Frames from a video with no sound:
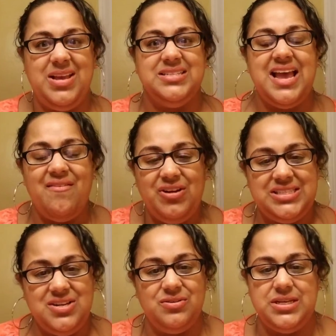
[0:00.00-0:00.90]
Because every
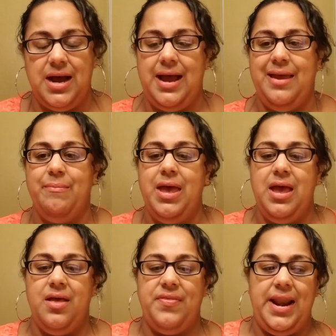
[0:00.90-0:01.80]
single time
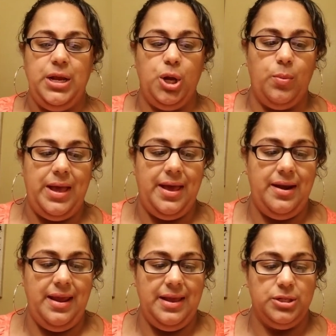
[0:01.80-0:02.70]
that I go
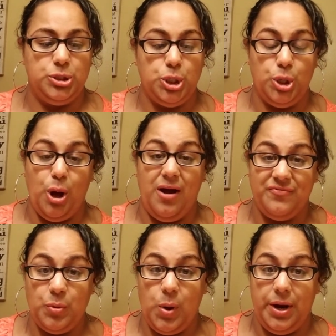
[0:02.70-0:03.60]
ahead and turn
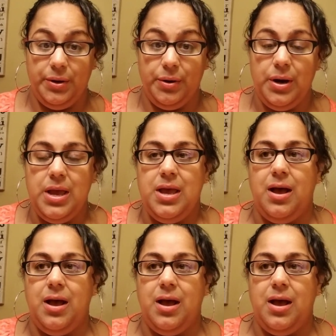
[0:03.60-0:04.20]
off the water,